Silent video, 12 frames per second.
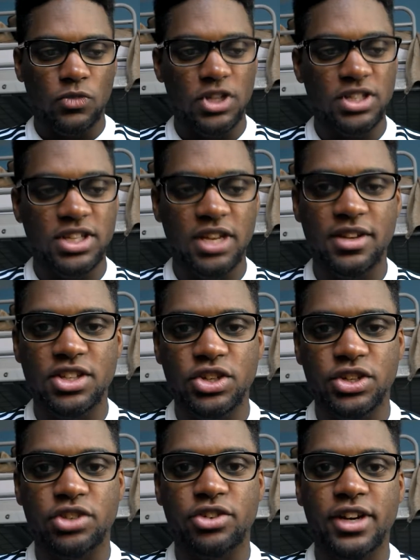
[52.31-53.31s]
This game they
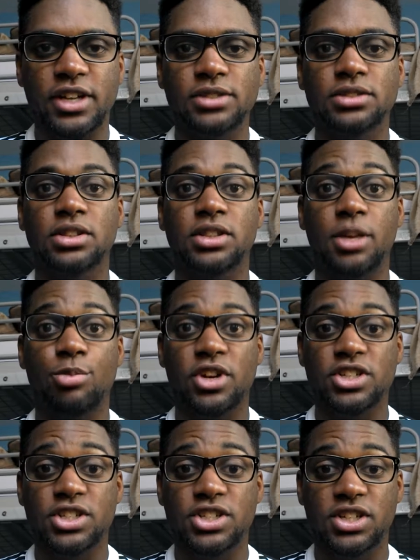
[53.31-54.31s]
turned it around. They
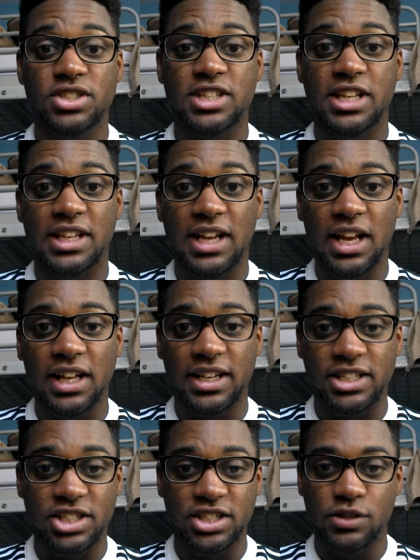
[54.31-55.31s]
pressured Chelsea a lot,
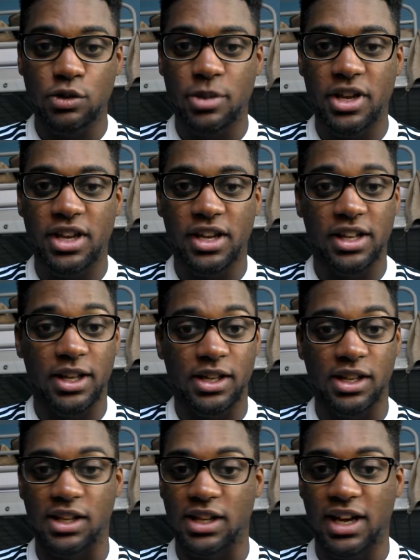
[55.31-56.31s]
and Chelsea were making
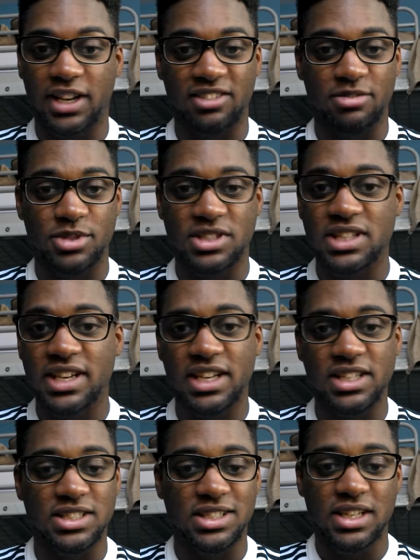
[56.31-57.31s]
a lot of
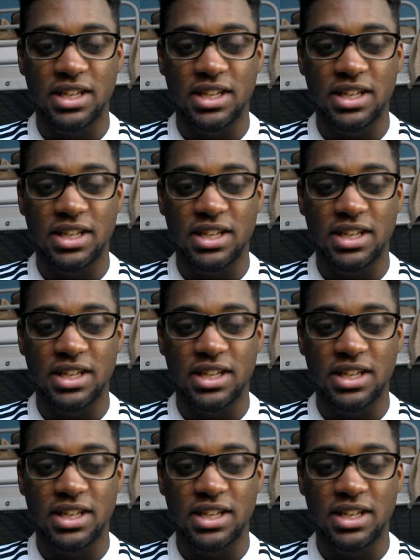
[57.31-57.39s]
mistakes.